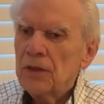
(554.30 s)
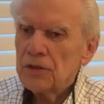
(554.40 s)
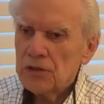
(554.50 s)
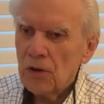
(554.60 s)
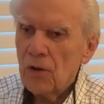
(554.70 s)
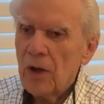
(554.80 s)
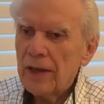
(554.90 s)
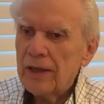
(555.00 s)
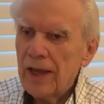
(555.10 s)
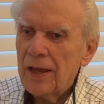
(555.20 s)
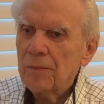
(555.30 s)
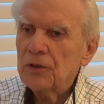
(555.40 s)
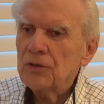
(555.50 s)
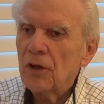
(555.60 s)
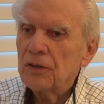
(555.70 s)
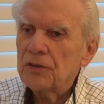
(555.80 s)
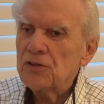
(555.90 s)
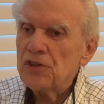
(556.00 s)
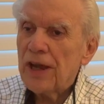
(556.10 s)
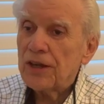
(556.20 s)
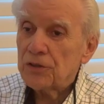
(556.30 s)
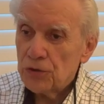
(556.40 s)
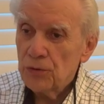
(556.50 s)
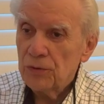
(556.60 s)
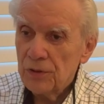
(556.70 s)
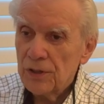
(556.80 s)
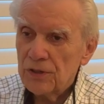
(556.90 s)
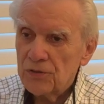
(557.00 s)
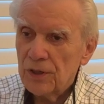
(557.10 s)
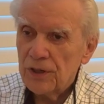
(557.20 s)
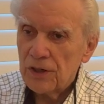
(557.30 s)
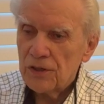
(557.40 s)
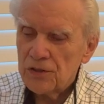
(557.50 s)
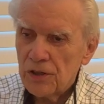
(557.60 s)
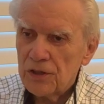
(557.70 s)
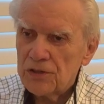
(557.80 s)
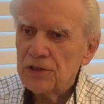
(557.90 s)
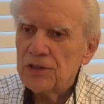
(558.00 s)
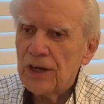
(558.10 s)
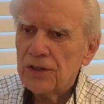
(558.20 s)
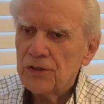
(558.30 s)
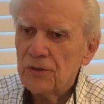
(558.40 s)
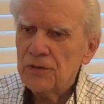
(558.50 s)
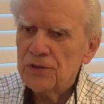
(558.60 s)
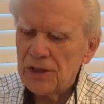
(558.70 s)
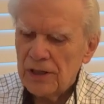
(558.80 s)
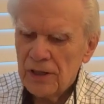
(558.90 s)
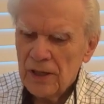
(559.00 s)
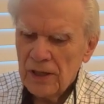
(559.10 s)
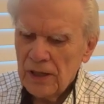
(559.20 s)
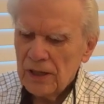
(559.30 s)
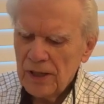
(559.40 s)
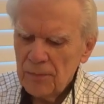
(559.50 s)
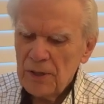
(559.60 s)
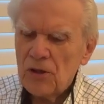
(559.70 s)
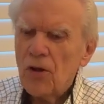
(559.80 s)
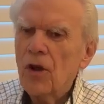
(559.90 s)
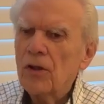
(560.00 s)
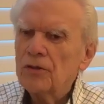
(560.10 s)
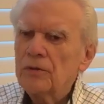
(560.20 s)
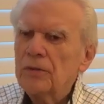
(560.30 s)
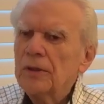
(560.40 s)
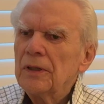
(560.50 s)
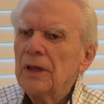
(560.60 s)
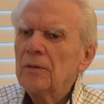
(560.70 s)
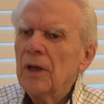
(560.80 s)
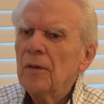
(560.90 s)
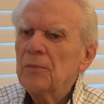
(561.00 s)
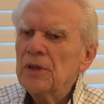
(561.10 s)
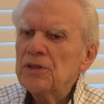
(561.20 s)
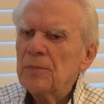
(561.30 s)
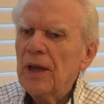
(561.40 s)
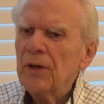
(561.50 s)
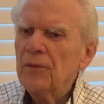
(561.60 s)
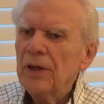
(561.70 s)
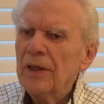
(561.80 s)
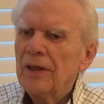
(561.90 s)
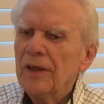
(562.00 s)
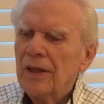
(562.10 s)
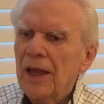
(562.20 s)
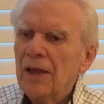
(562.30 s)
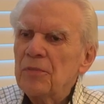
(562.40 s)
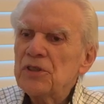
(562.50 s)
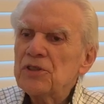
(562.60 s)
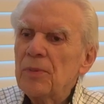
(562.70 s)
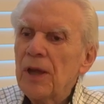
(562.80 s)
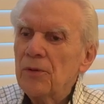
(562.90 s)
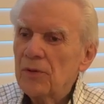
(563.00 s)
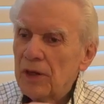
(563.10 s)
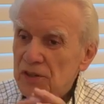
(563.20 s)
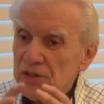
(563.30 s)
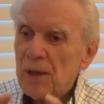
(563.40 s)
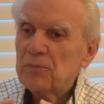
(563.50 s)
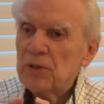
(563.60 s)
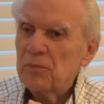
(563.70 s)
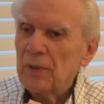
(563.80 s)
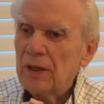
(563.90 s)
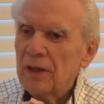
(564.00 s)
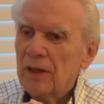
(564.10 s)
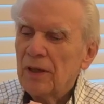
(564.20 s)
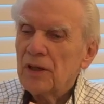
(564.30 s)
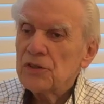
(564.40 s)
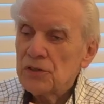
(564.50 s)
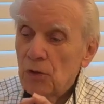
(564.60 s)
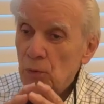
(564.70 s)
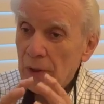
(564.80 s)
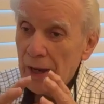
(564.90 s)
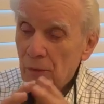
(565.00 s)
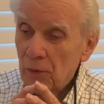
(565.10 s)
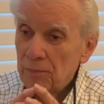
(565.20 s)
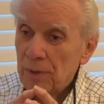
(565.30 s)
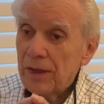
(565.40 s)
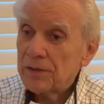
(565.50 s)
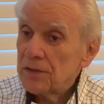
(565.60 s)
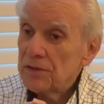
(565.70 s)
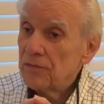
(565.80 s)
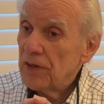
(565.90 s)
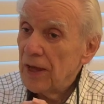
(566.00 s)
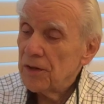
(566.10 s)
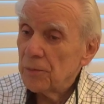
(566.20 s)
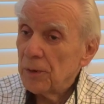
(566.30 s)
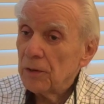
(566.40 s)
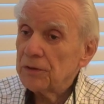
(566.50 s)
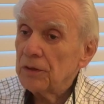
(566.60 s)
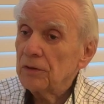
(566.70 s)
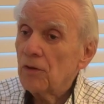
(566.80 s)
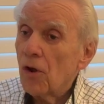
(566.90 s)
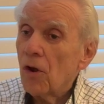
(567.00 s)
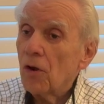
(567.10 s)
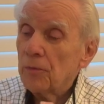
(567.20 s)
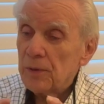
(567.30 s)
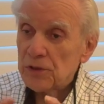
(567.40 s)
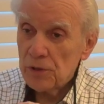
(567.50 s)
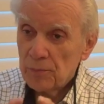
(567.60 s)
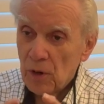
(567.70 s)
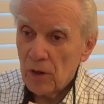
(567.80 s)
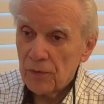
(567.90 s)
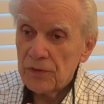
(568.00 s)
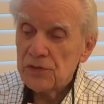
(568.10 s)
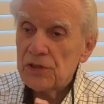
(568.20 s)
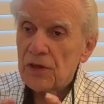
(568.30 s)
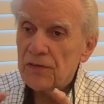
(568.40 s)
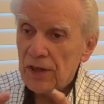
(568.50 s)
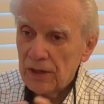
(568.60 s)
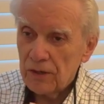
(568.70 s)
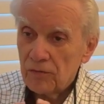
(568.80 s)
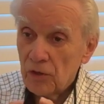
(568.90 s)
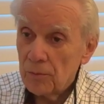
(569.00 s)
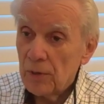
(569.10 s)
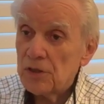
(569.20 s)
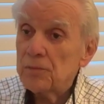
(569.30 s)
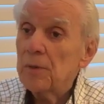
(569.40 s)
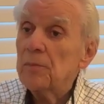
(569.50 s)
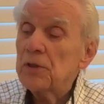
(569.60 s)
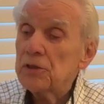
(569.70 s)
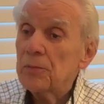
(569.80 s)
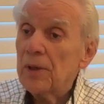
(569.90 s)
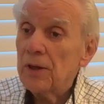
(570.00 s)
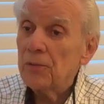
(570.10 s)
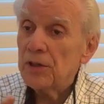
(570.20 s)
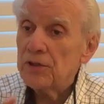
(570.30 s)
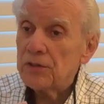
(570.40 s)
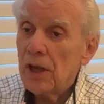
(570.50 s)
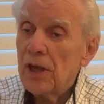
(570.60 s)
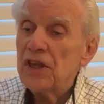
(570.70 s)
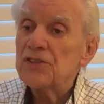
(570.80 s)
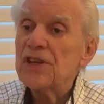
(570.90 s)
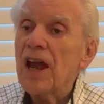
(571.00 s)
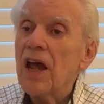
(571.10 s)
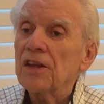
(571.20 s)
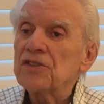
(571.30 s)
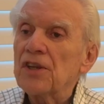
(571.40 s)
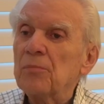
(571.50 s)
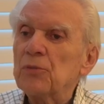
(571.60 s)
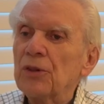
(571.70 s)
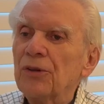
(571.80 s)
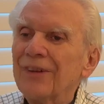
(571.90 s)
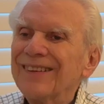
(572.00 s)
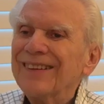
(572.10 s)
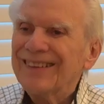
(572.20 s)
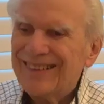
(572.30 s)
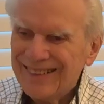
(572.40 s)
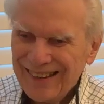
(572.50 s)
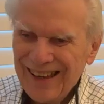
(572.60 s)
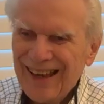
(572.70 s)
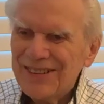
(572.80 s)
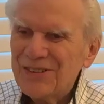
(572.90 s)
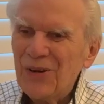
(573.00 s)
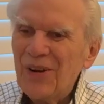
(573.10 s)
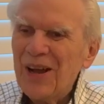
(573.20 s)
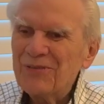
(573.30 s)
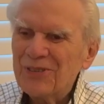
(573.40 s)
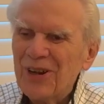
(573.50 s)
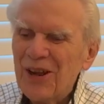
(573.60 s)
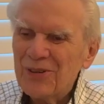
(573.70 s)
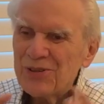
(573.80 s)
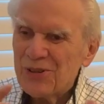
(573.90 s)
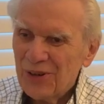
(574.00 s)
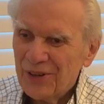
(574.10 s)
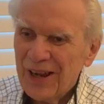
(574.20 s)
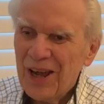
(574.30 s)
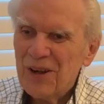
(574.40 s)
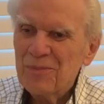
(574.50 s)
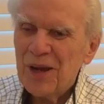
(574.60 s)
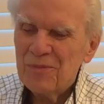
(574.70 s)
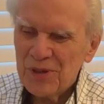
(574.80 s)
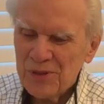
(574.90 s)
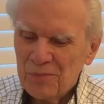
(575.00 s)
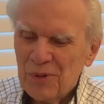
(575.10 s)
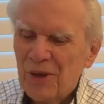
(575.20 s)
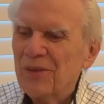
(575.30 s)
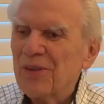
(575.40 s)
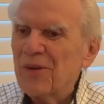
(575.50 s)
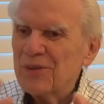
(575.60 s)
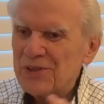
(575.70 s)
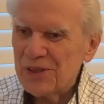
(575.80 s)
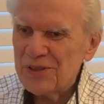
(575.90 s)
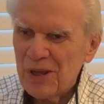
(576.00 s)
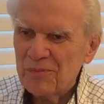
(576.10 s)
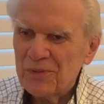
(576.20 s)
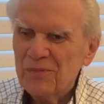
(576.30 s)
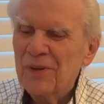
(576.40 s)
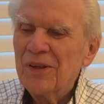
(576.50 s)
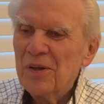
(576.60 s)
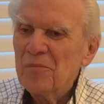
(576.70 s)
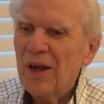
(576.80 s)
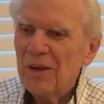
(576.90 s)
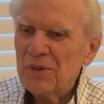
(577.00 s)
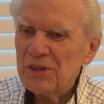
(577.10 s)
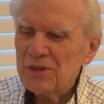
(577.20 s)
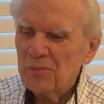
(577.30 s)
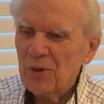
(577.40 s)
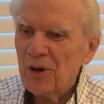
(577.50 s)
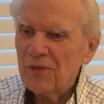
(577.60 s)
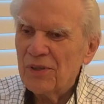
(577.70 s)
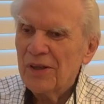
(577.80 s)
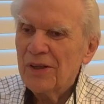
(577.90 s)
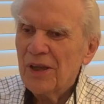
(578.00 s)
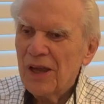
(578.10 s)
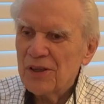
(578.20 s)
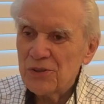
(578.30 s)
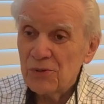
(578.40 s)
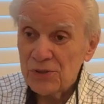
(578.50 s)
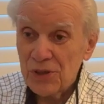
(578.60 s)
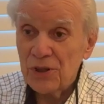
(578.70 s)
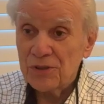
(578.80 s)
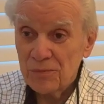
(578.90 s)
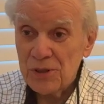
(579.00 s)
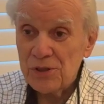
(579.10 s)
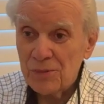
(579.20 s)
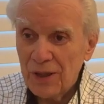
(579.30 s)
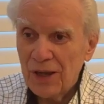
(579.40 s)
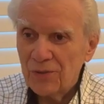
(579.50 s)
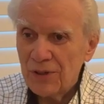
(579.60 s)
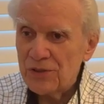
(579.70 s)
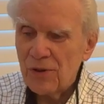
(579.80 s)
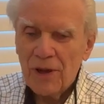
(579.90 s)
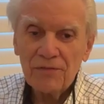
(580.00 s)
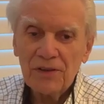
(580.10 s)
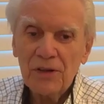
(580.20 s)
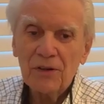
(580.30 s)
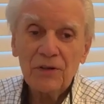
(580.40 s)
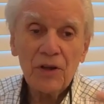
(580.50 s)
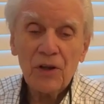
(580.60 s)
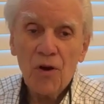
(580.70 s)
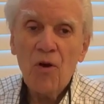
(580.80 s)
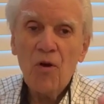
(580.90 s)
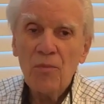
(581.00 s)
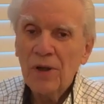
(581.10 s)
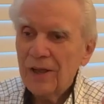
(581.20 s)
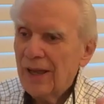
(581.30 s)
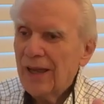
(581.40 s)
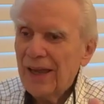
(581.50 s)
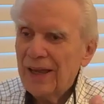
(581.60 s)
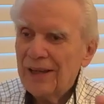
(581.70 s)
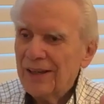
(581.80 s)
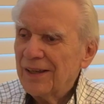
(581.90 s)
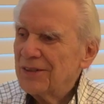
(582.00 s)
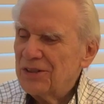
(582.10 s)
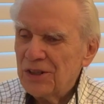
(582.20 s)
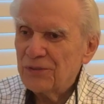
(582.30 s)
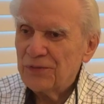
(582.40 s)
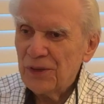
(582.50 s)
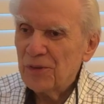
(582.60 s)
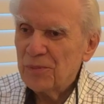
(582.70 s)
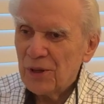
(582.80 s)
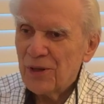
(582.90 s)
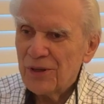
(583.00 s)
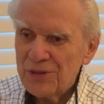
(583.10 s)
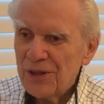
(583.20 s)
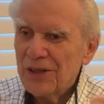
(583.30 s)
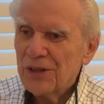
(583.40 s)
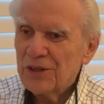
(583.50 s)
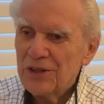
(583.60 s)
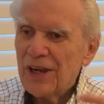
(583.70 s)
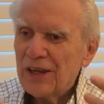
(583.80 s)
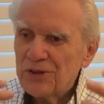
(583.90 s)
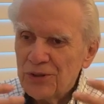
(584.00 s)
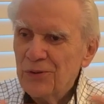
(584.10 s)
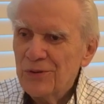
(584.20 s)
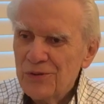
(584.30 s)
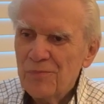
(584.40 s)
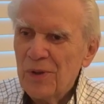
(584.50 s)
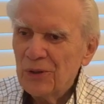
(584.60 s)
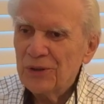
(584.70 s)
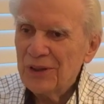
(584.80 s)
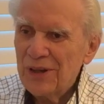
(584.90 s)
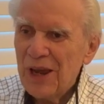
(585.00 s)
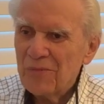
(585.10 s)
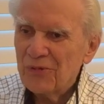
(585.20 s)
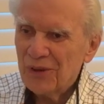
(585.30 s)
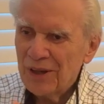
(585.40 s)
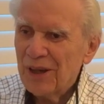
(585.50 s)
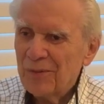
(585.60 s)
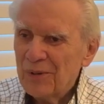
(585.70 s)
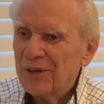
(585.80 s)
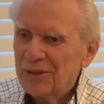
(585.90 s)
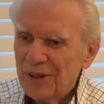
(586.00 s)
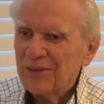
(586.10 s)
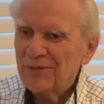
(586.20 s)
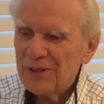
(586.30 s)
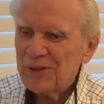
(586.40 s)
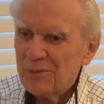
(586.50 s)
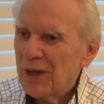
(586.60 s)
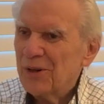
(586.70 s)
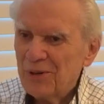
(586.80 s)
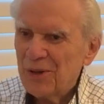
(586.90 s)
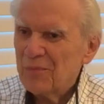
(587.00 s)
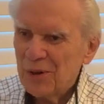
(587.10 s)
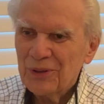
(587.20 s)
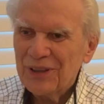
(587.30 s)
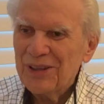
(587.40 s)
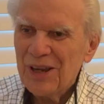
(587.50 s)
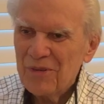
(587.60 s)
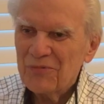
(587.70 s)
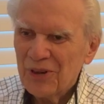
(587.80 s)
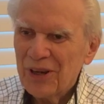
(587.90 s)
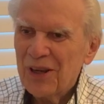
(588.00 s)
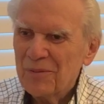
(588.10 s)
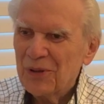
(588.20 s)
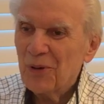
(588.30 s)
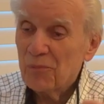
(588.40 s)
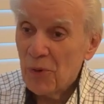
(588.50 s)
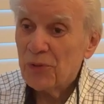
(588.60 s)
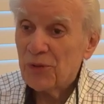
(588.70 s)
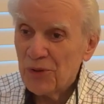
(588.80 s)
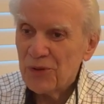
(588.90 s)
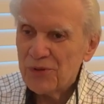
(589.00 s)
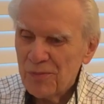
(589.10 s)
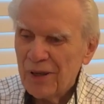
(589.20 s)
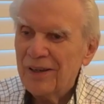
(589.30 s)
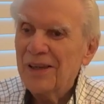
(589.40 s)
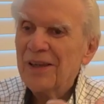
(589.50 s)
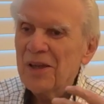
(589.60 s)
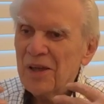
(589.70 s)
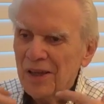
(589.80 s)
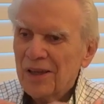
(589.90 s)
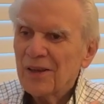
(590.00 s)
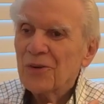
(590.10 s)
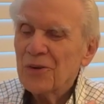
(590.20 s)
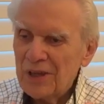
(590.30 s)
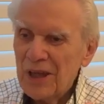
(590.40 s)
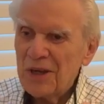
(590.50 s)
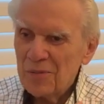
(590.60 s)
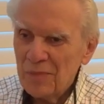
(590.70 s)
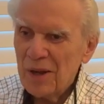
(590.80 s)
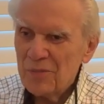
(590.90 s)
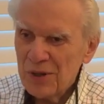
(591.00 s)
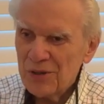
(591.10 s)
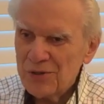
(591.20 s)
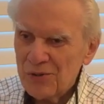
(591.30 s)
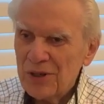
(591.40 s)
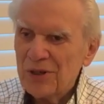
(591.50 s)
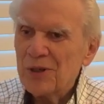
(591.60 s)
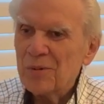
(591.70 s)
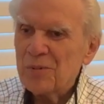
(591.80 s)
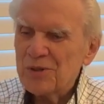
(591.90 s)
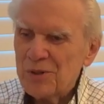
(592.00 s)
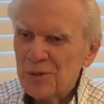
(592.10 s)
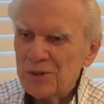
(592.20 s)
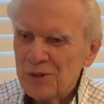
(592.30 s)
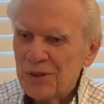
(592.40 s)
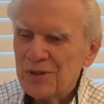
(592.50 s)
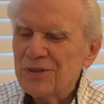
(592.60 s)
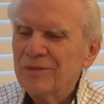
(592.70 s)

So I came and talked to Jack Tootin at Trinity Church, and Jack Tootin said, Let me call uh, Bishop Henry. And Bishop Henry accepted me. So when I went back to, to, Vanderbilt and called Bishop Barth and said, Thank you very much, but Bishop Henry, is, he said, I'll accept you. so after I was turned down by Bishop Barth, I was accepted by Bishop Barth as a result of Bishop Henry. So I feel very home at, at Deerfield because Jack Tootin's yeah. building name for him and, and Bishop Henry a building name for him. And the, both of those men created my ministry in the Episcopal Church.